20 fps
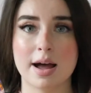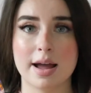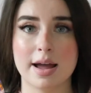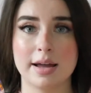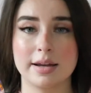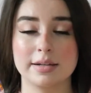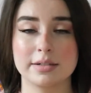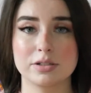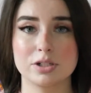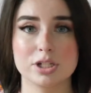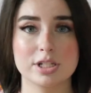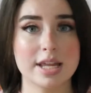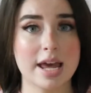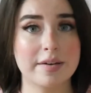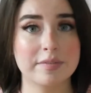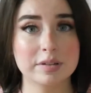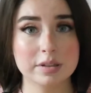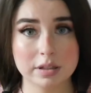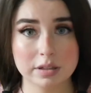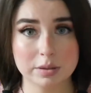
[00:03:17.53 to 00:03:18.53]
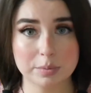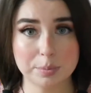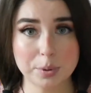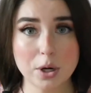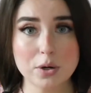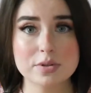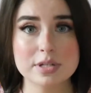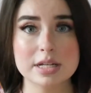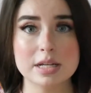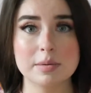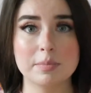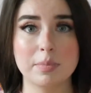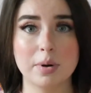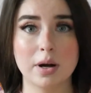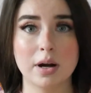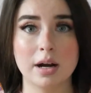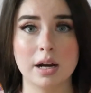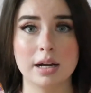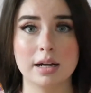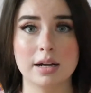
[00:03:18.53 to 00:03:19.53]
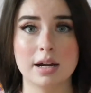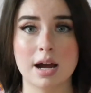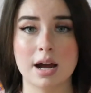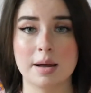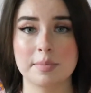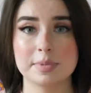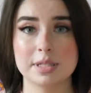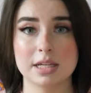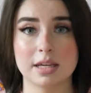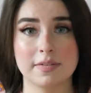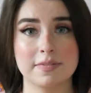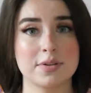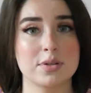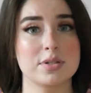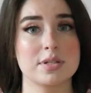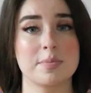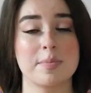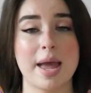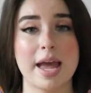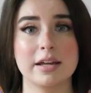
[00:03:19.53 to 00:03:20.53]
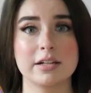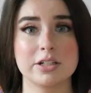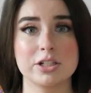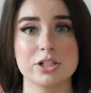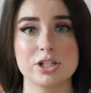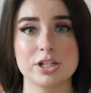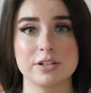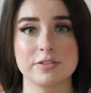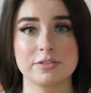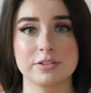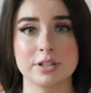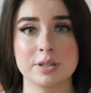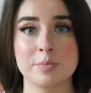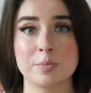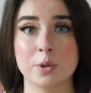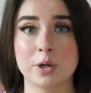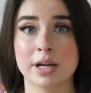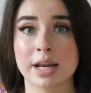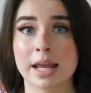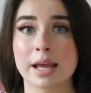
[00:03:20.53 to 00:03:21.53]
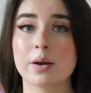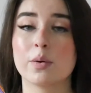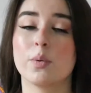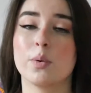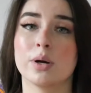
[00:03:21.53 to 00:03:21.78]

and just have a little protein bar to give you some energy for the morning,